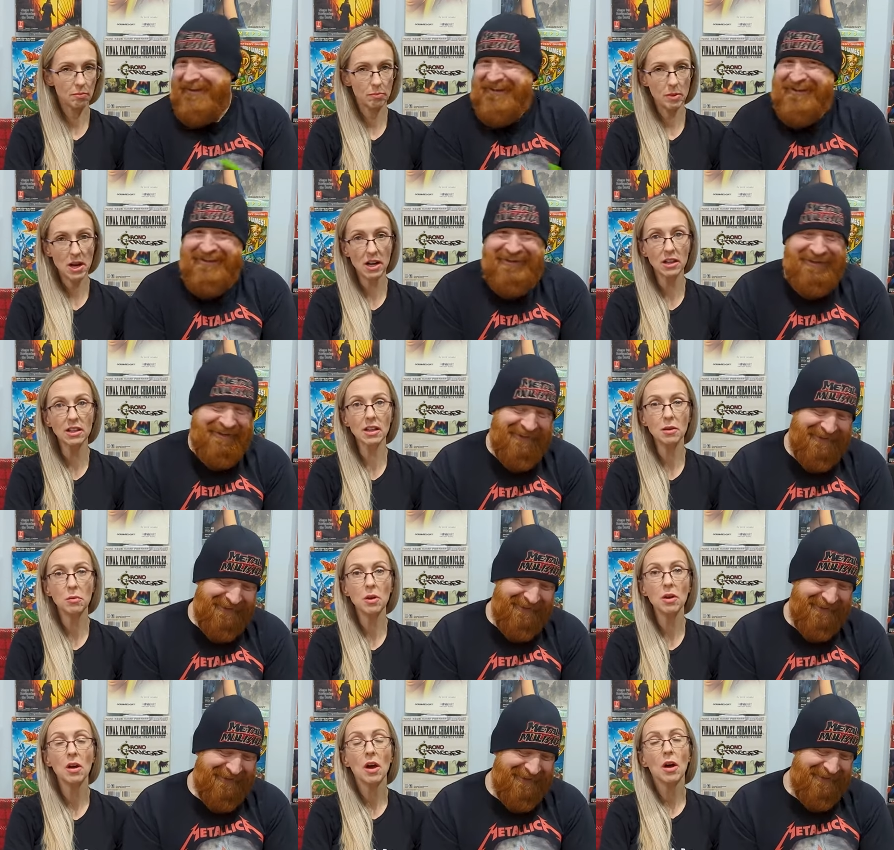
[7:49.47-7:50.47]
Speaker 1: Apparently
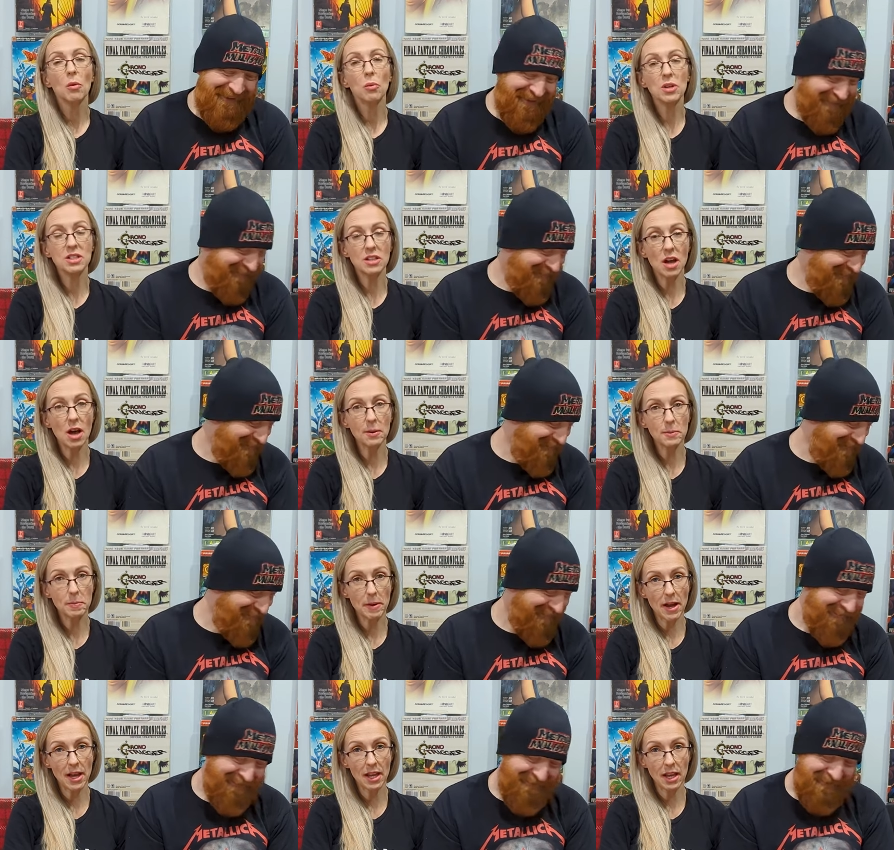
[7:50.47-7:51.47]
we we stopped
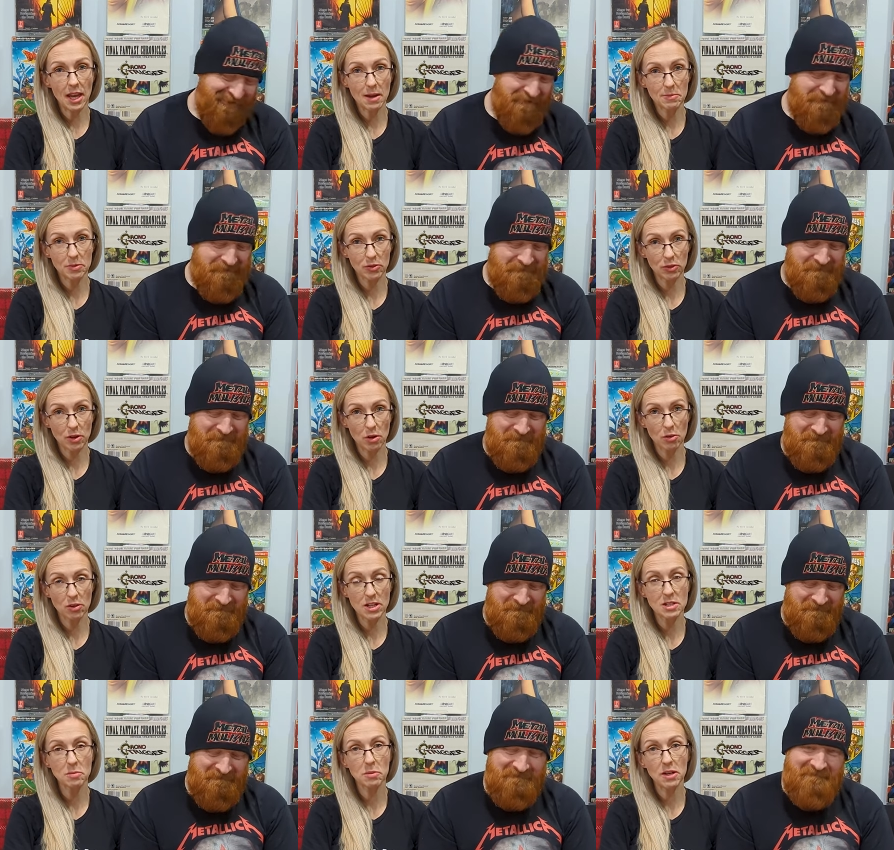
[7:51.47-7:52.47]
buying games for no
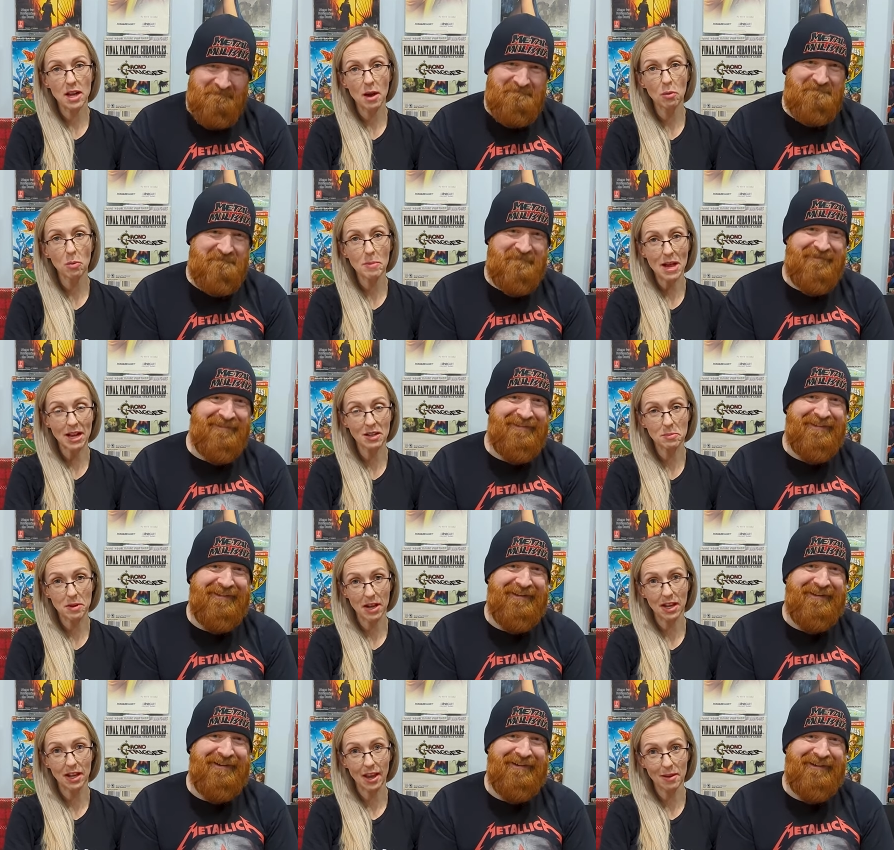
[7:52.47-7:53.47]
reason, but now we're back to
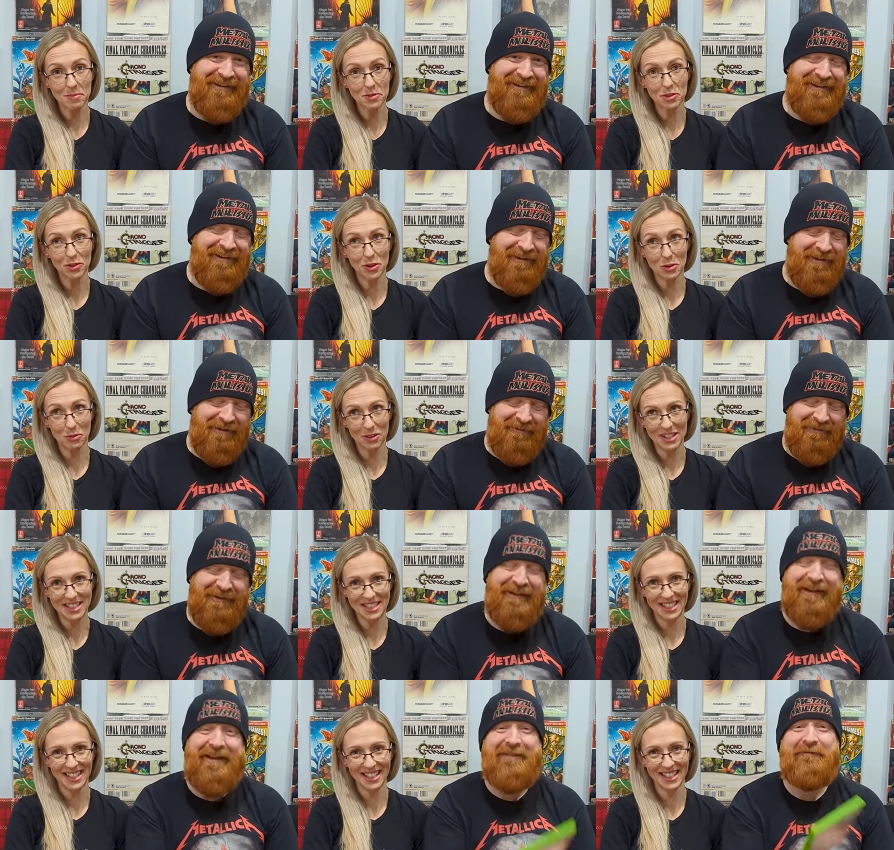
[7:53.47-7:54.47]
buying games for no reason.
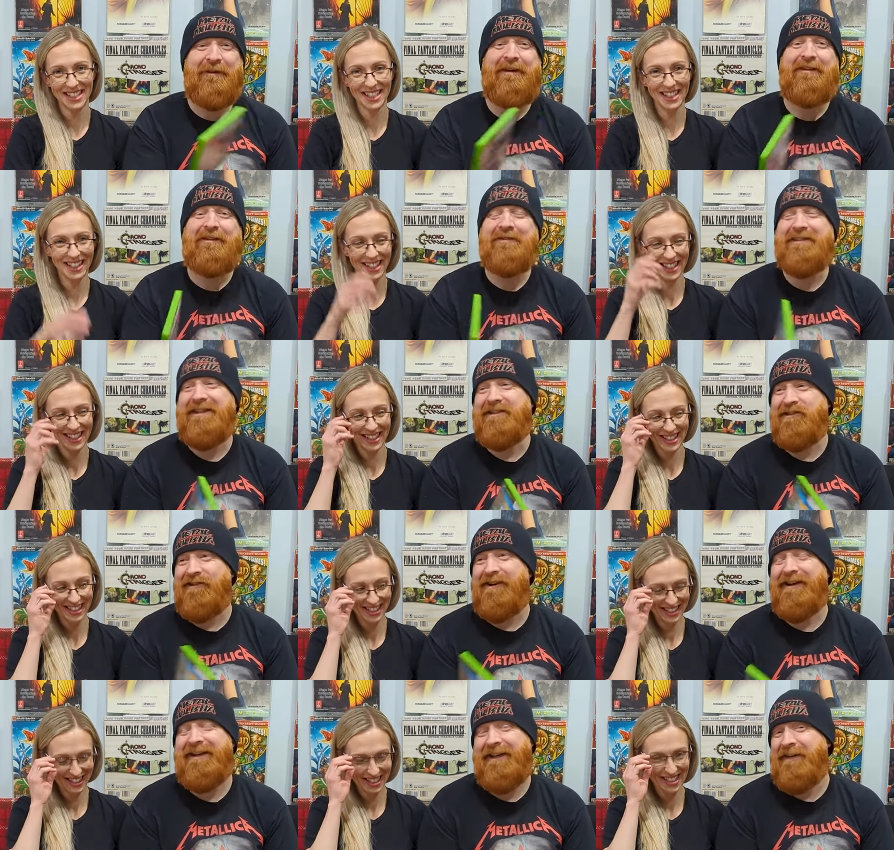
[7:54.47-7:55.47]
Speaker 2: Well, what I'll do is I'll
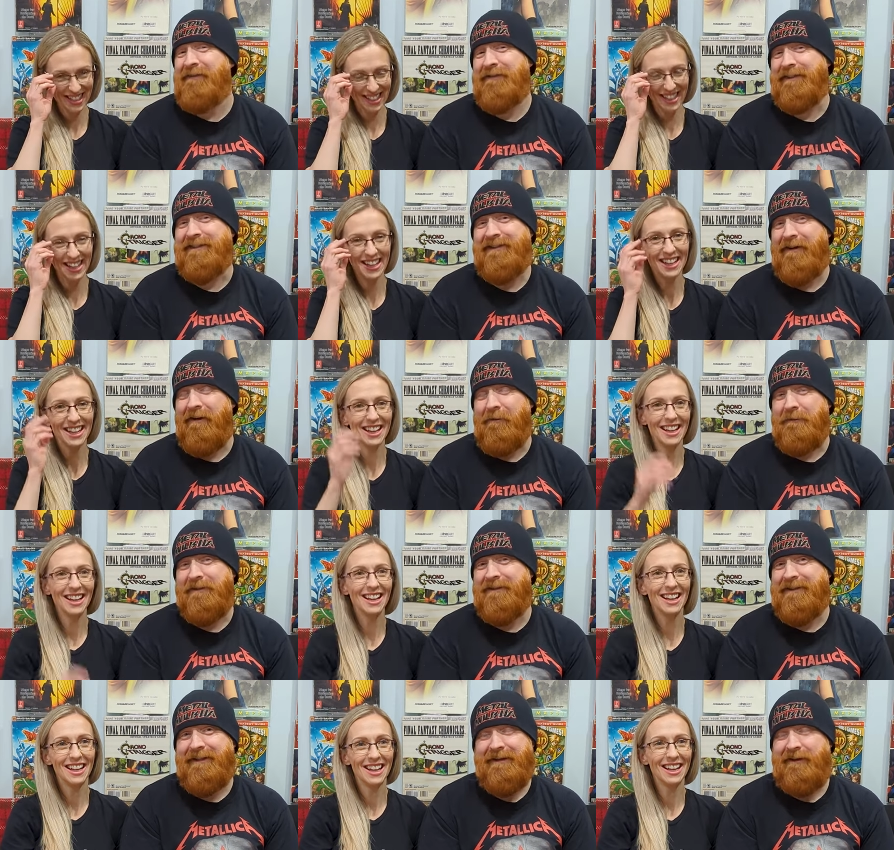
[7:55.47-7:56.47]
try it. If it's garbage,
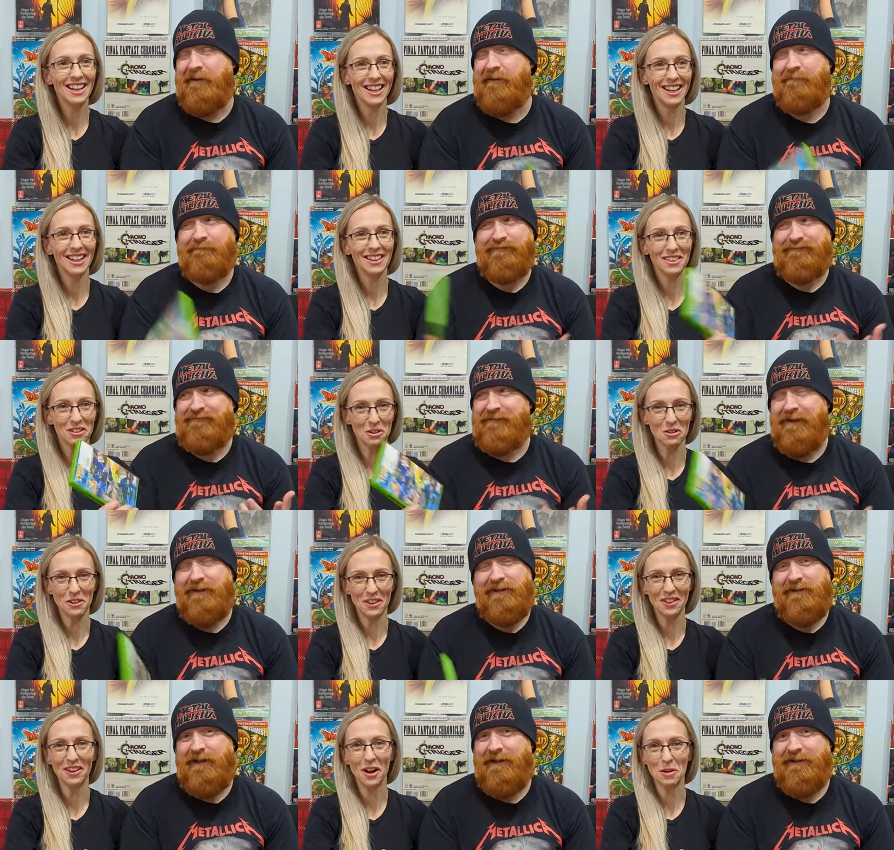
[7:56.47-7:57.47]
then I'll
Speaker 1: throw it in
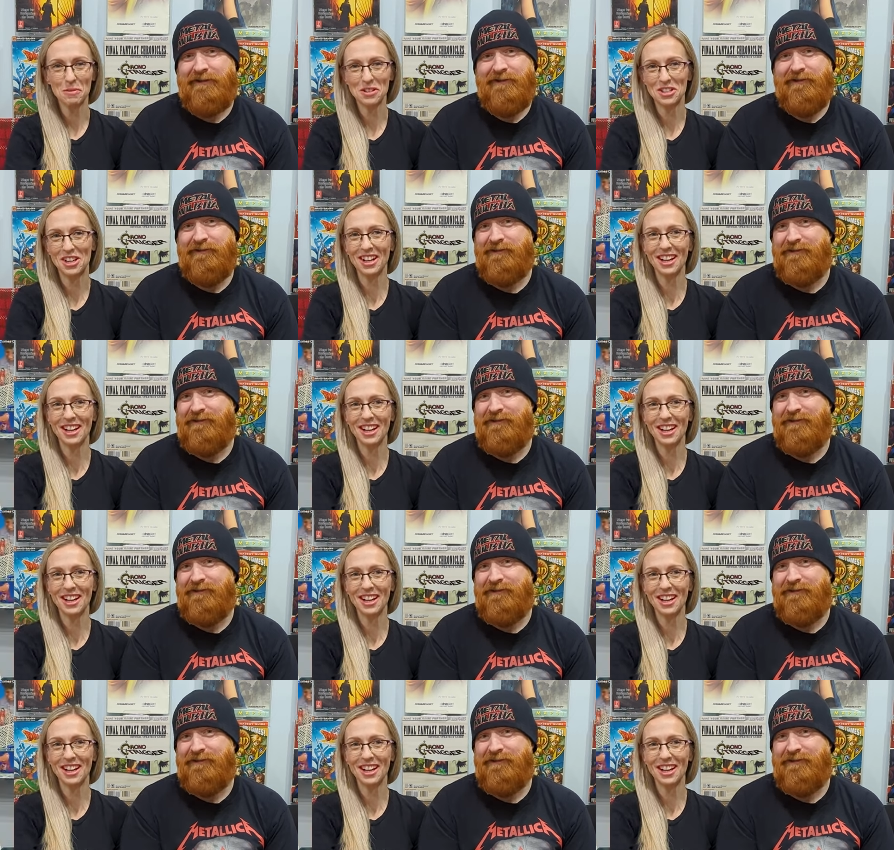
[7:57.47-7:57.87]
the garbage.